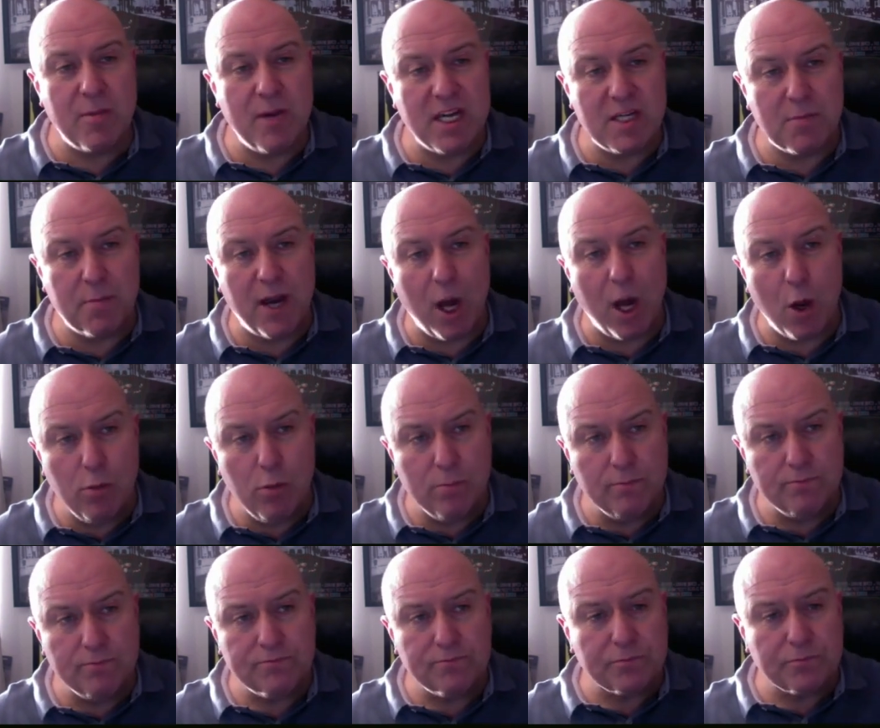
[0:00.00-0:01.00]
some links below.
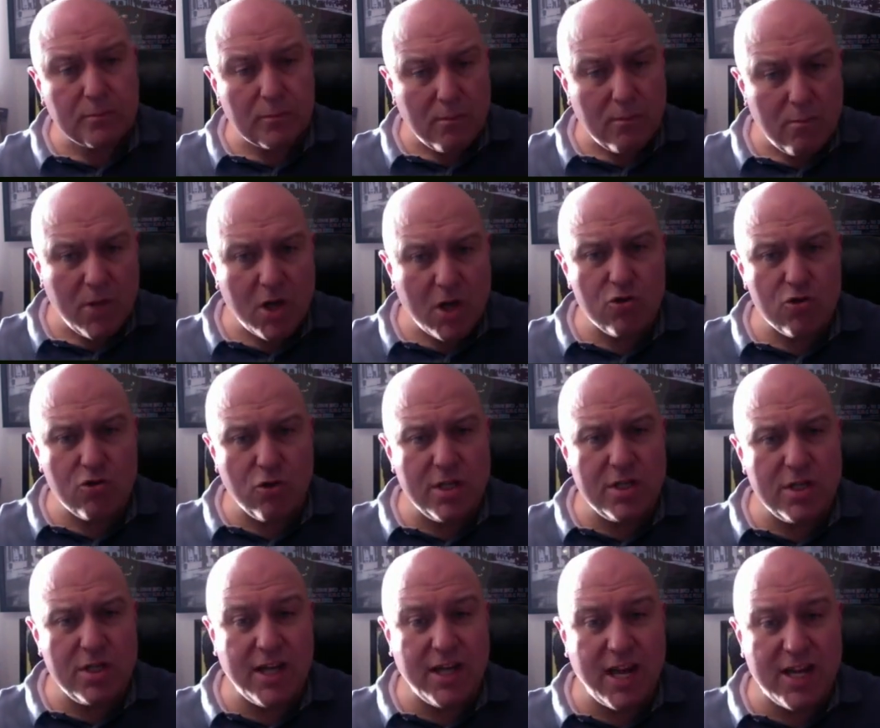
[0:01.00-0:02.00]

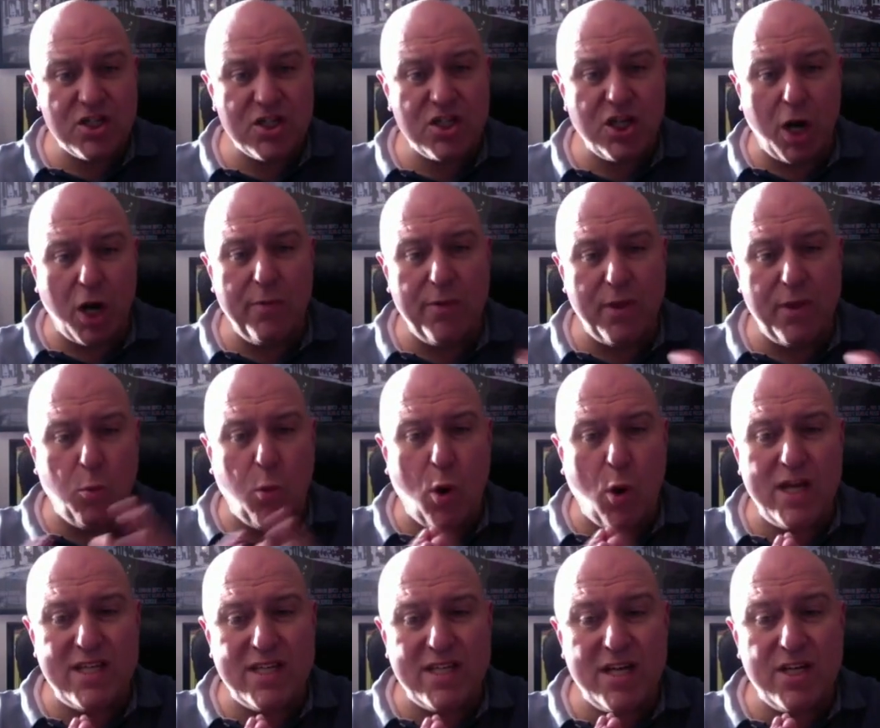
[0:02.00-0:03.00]
Strongly should get started with the
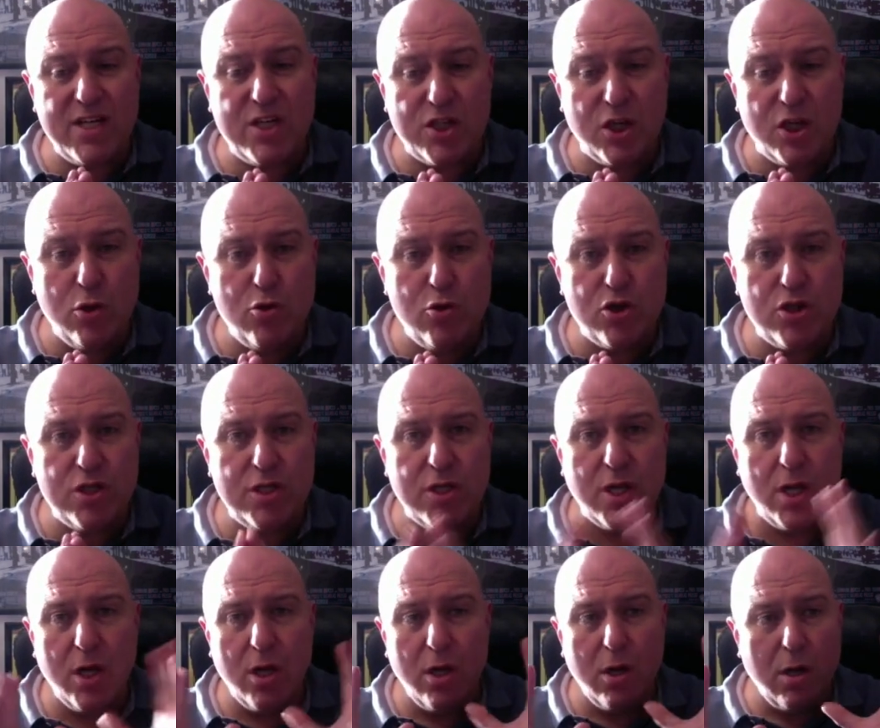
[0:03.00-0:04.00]
wide data
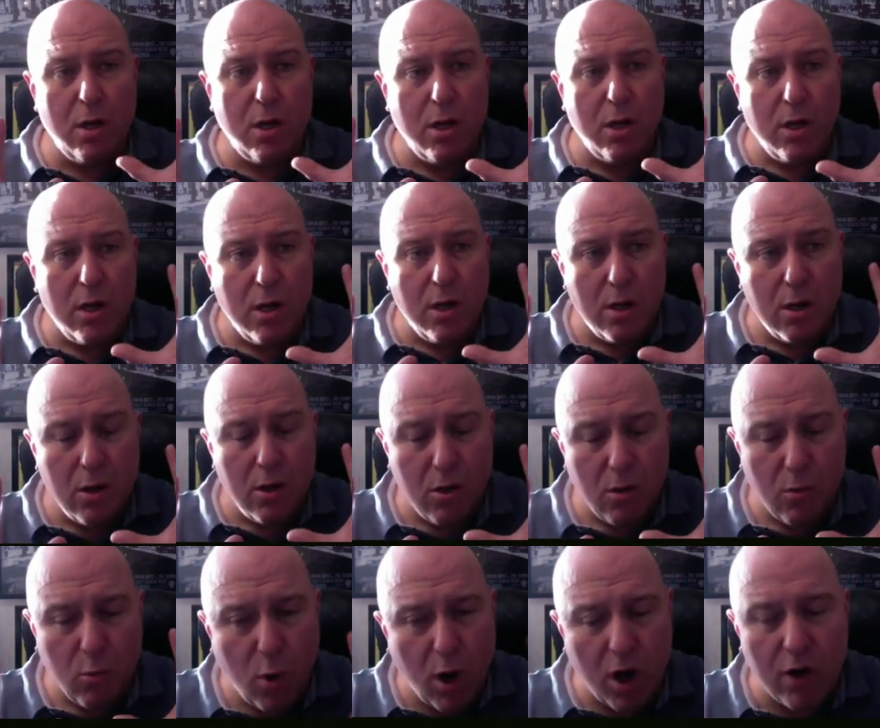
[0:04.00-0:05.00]
solutions.
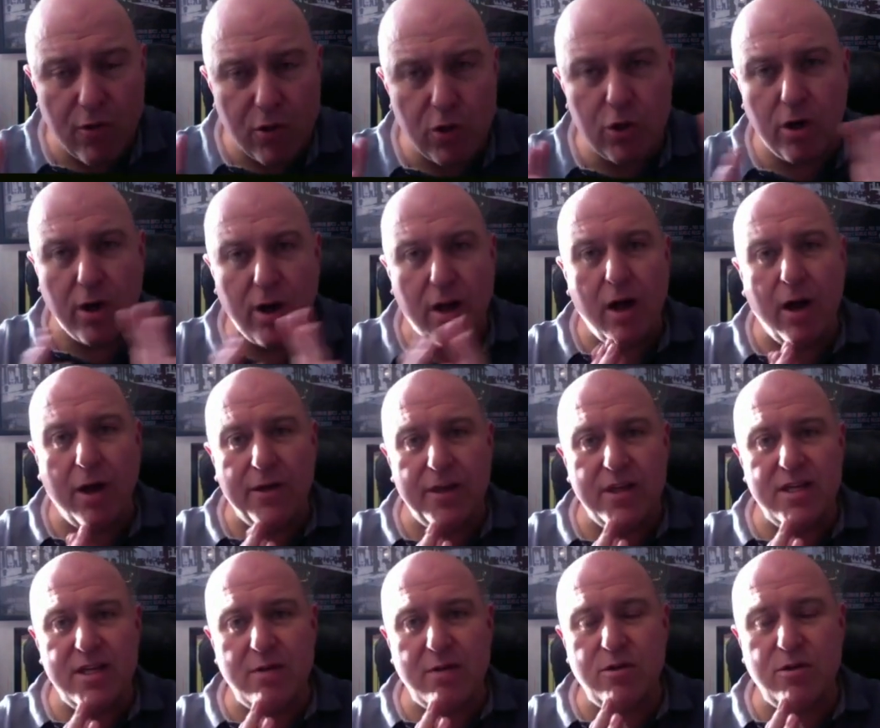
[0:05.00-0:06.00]
YORCL.ai I
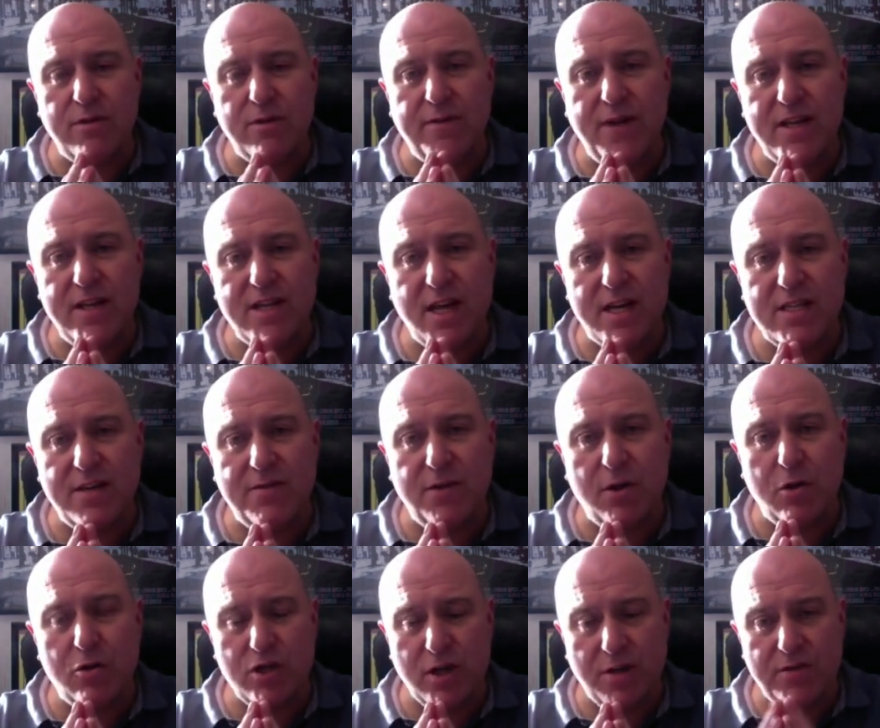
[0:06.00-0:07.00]
think is absolutely fantastic
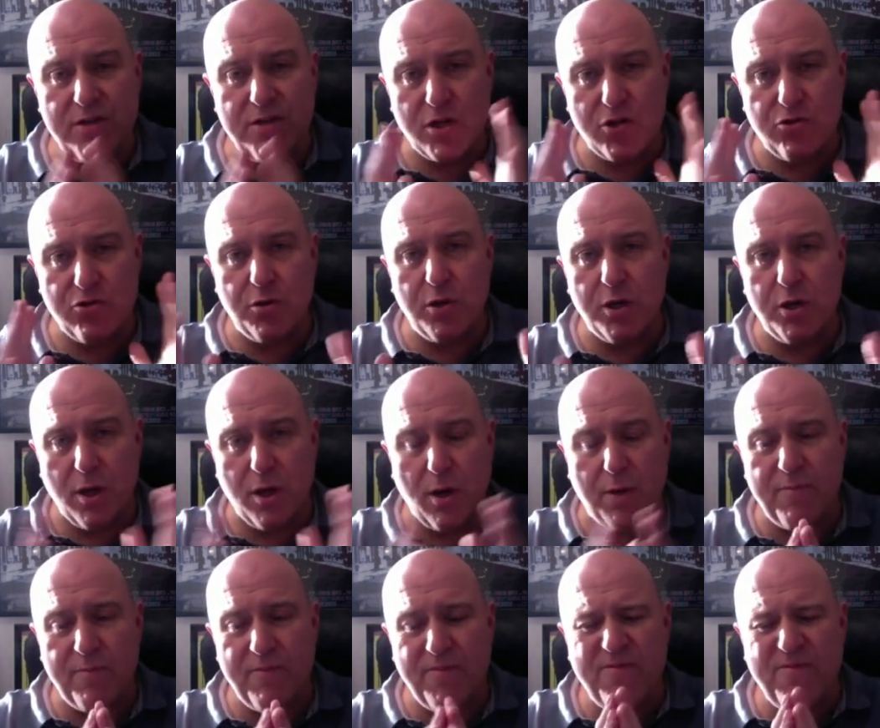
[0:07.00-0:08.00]
for longevity. I truly
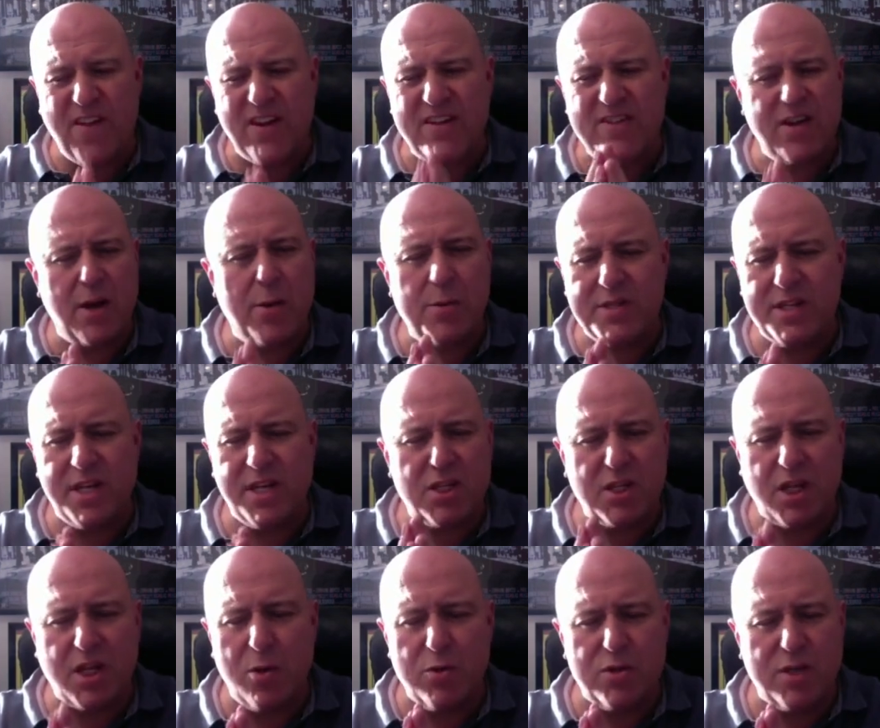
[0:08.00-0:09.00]
do. I'm fascinated to see
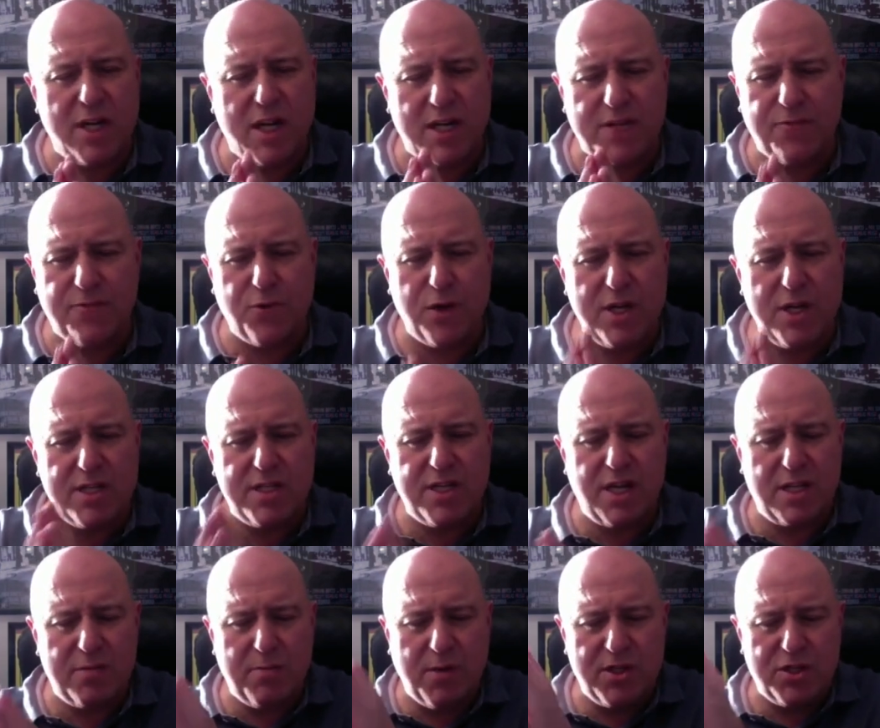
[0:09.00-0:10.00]
this goes in the next 3,
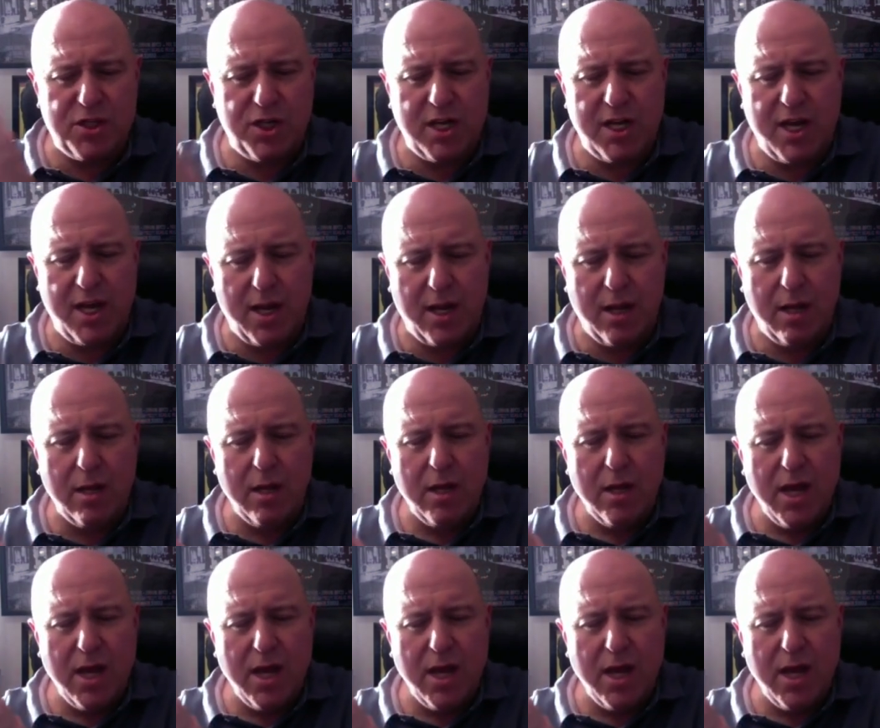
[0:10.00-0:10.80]
6 months and a year,